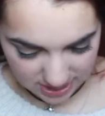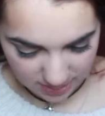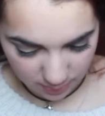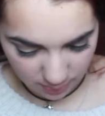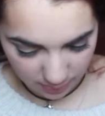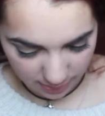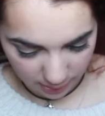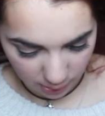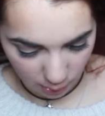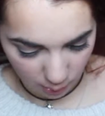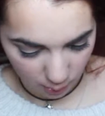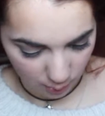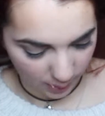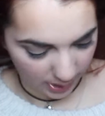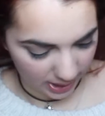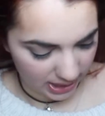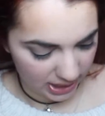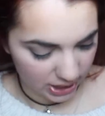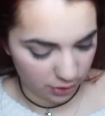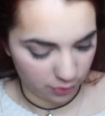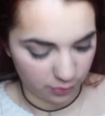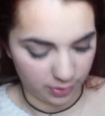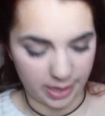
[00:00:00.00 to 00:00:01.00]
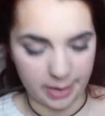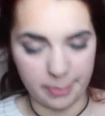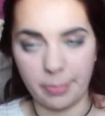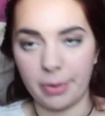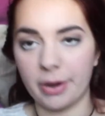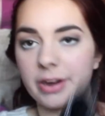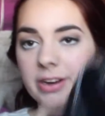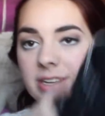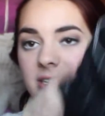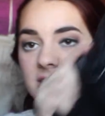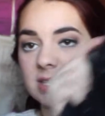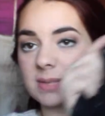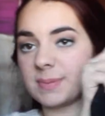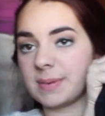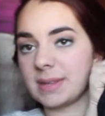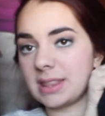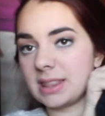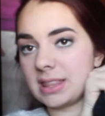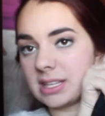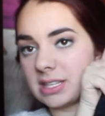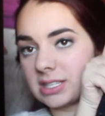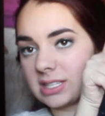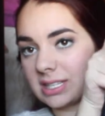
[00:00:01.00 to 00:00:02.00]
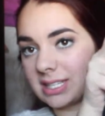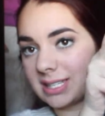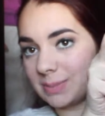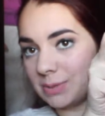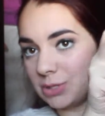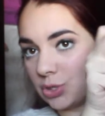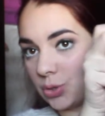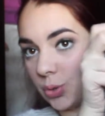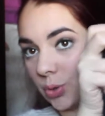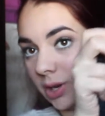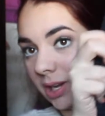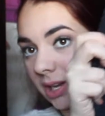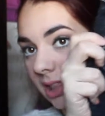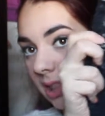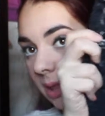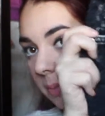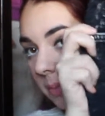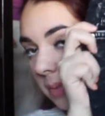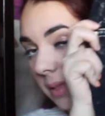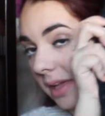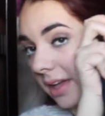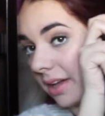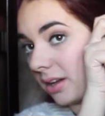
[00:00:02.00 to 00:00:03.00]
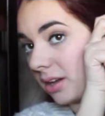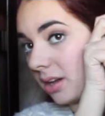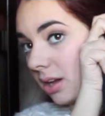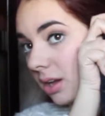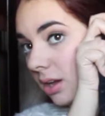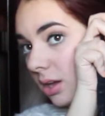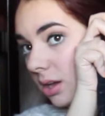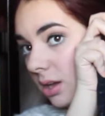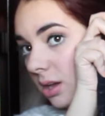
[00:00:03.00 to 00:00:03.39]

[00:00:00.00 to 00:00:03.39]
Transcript: some like whitey gray parts, but this it's majority black